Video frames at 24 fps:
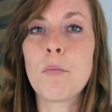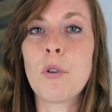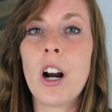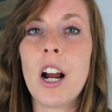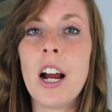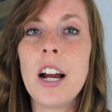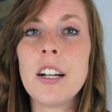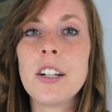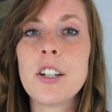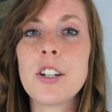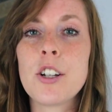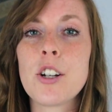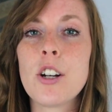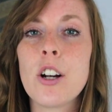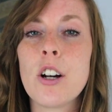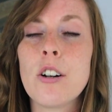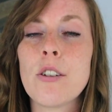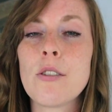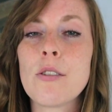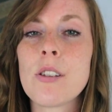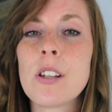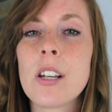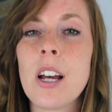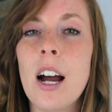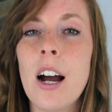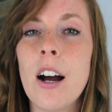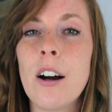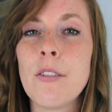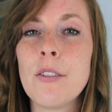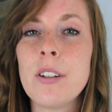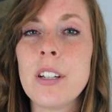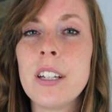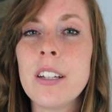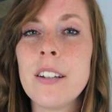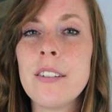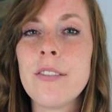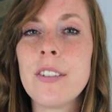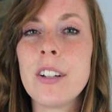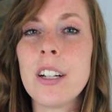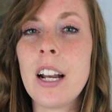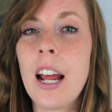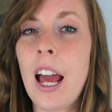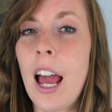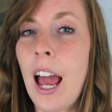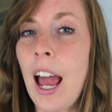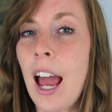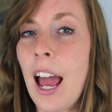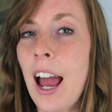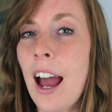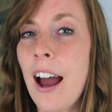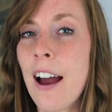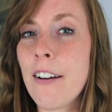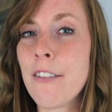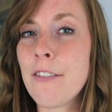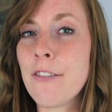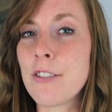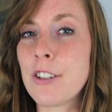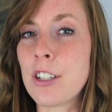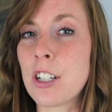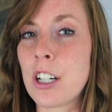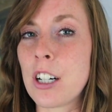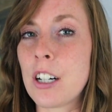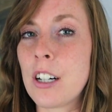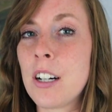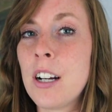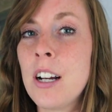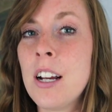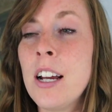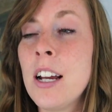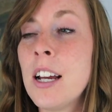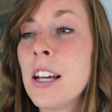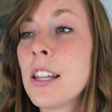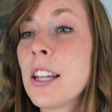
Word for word: Brad shows how even after